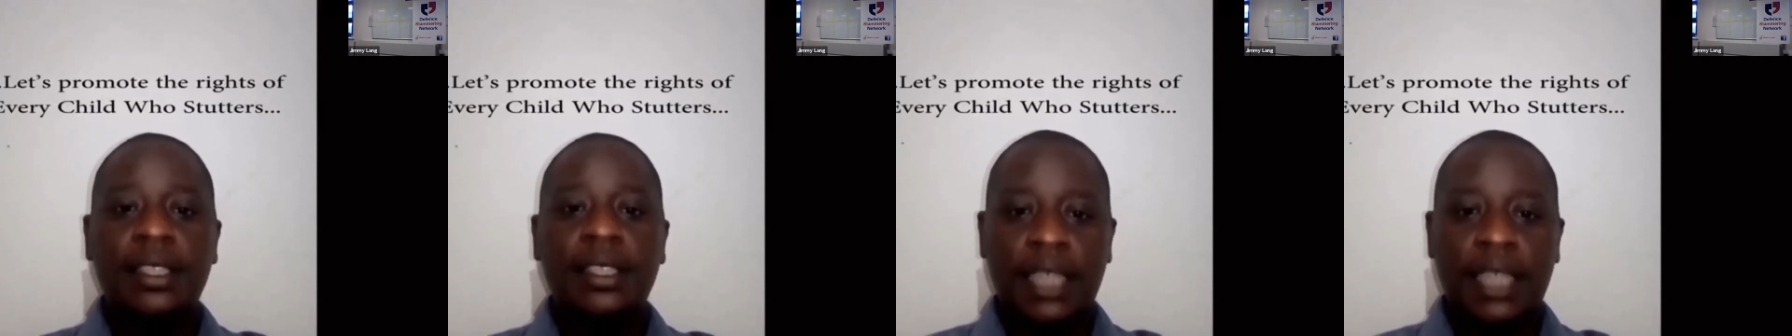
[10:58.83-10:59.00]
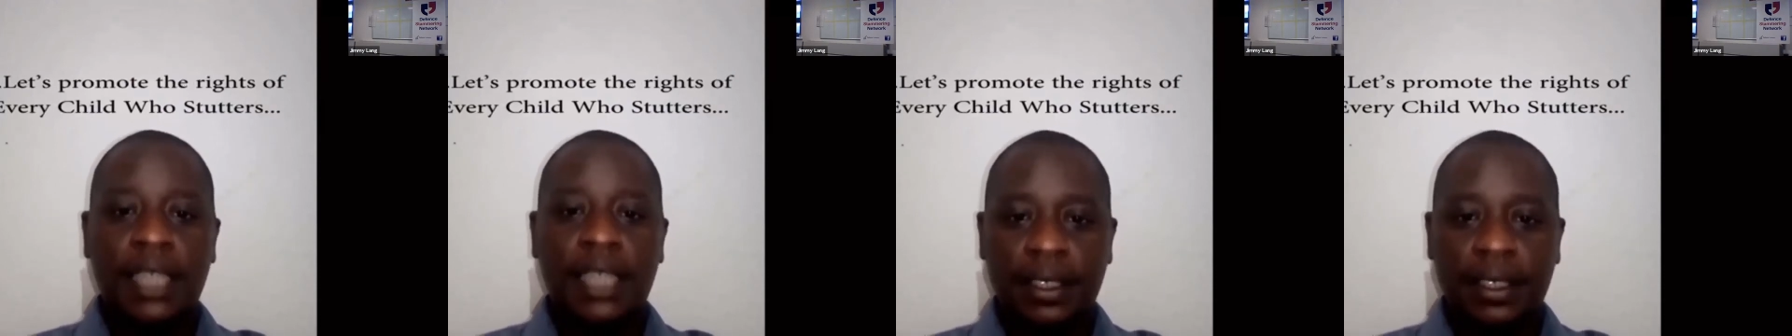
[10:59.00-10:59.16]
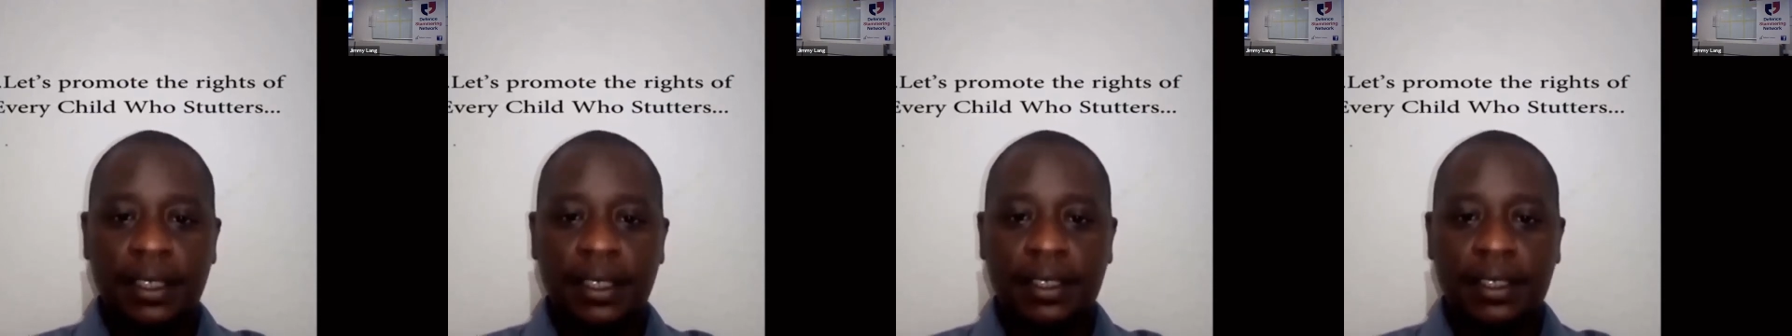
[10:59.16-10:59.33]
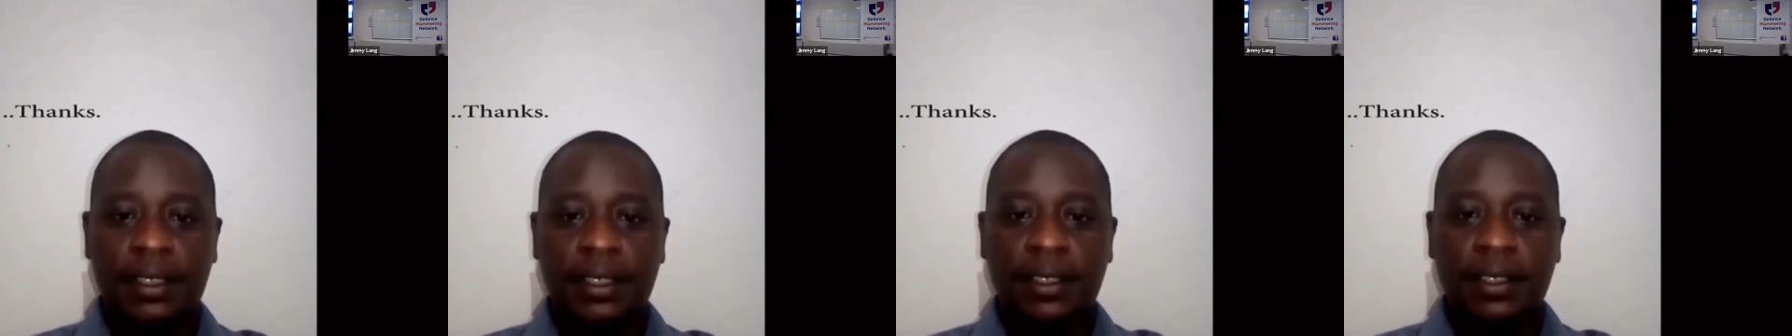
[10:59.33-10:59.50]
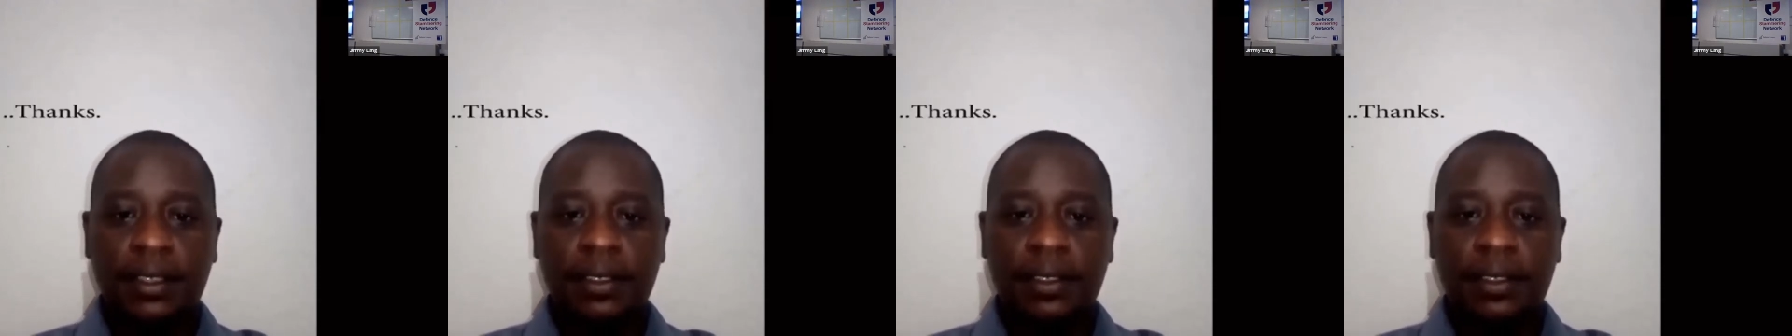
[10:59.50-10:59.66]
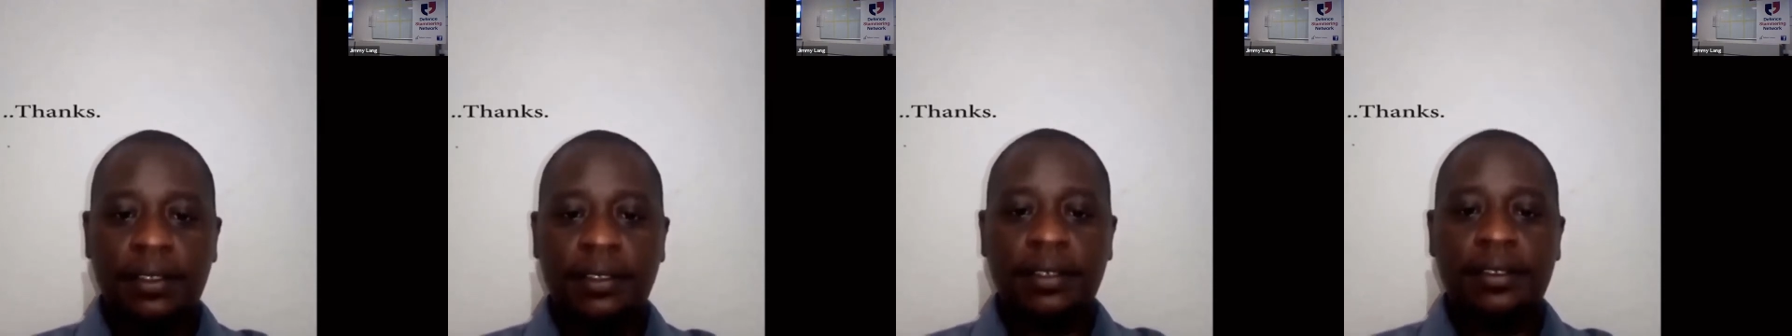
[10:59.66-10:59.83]
light of
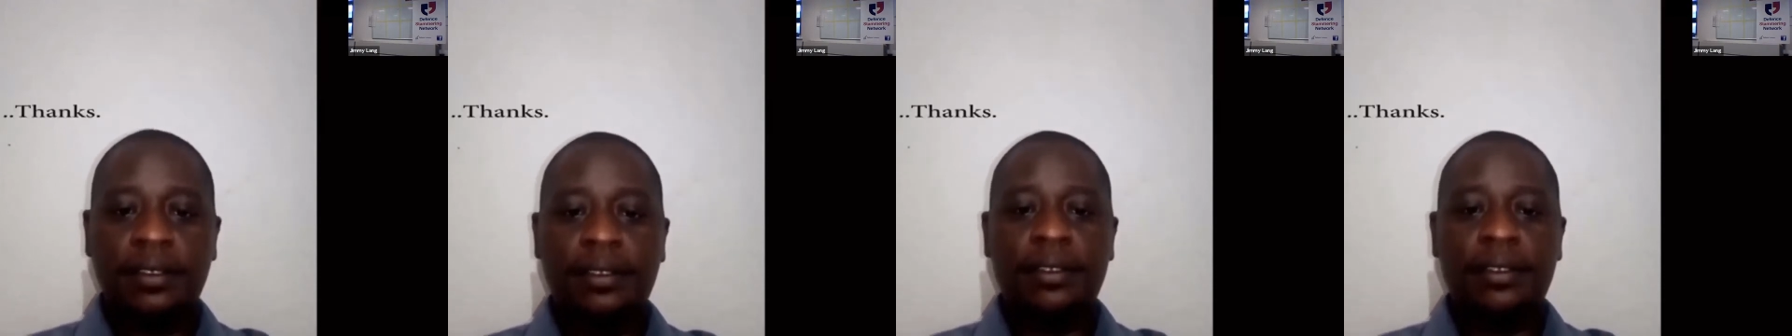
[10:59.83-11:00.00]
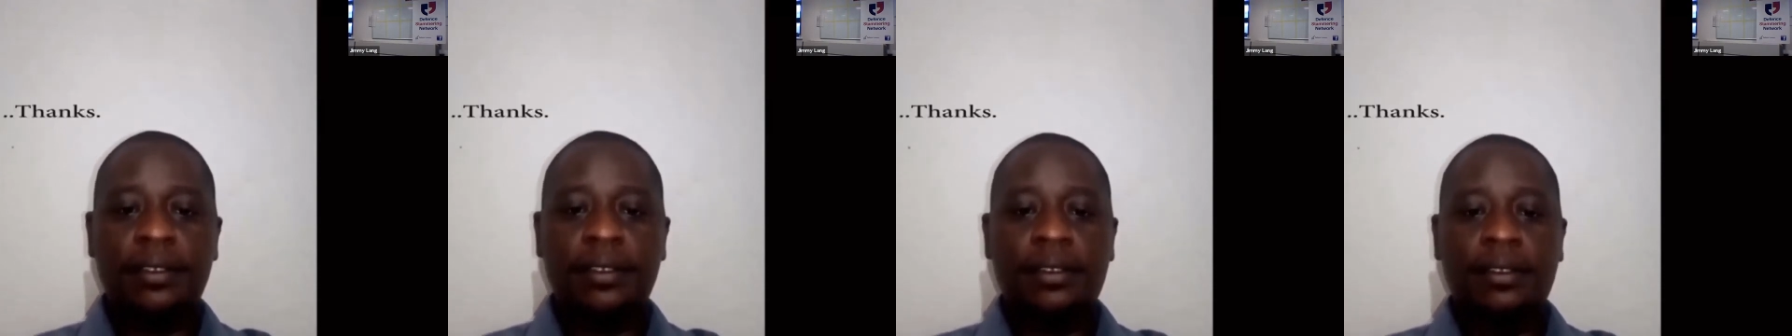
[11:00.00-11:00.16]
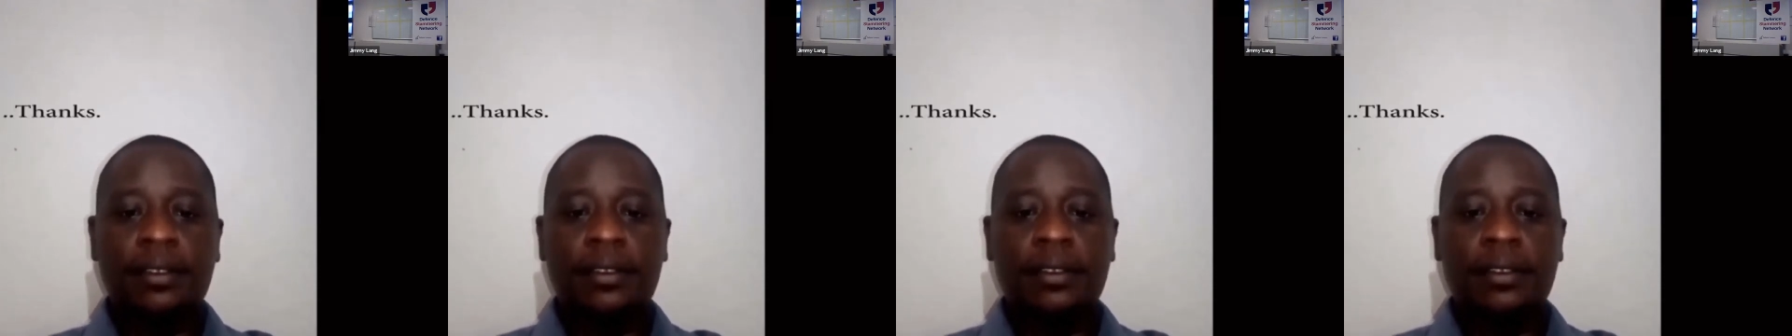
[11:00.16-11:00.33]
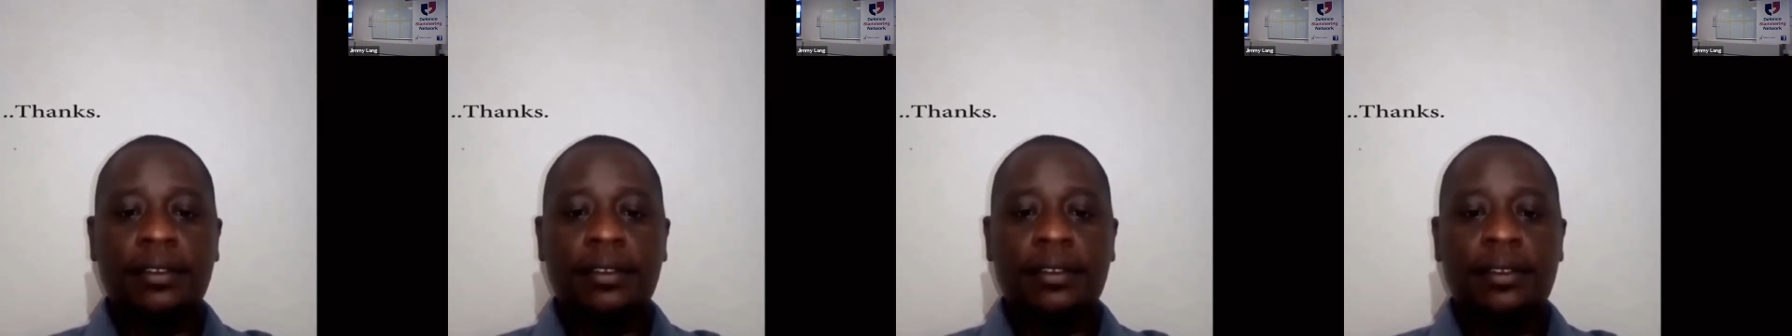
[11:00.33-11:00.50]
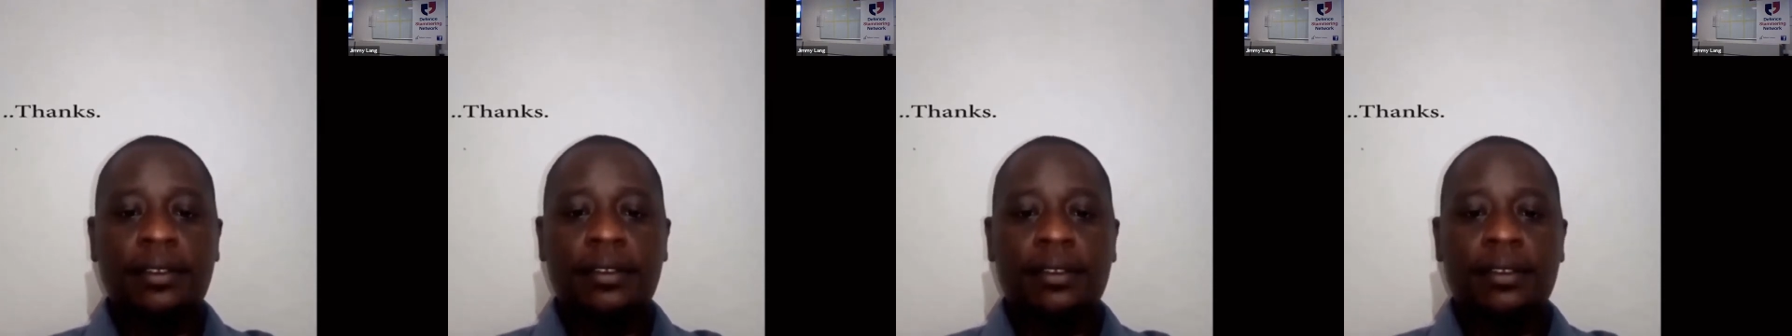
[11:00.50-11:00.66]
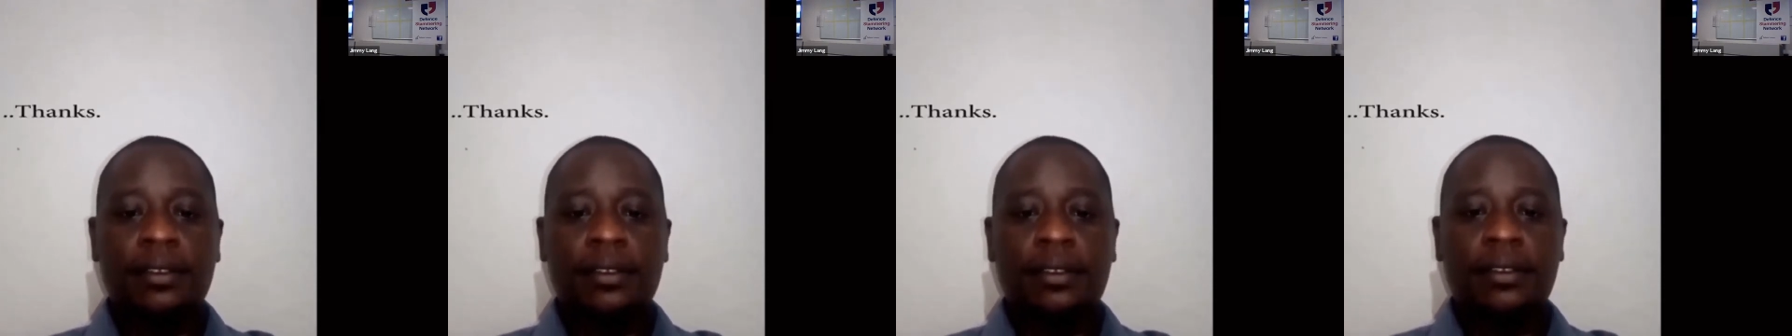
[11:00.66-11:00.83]
whoever children stutter.
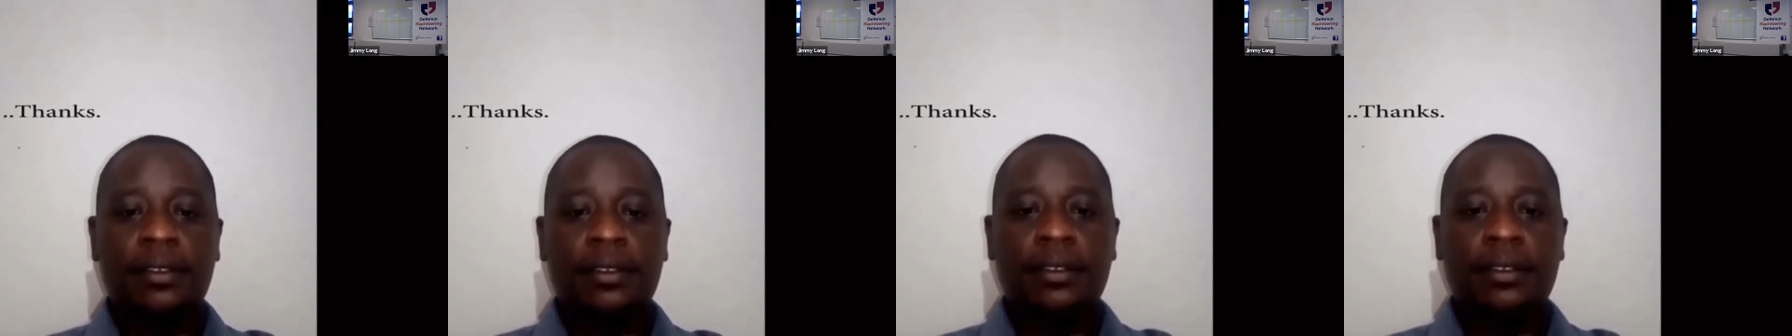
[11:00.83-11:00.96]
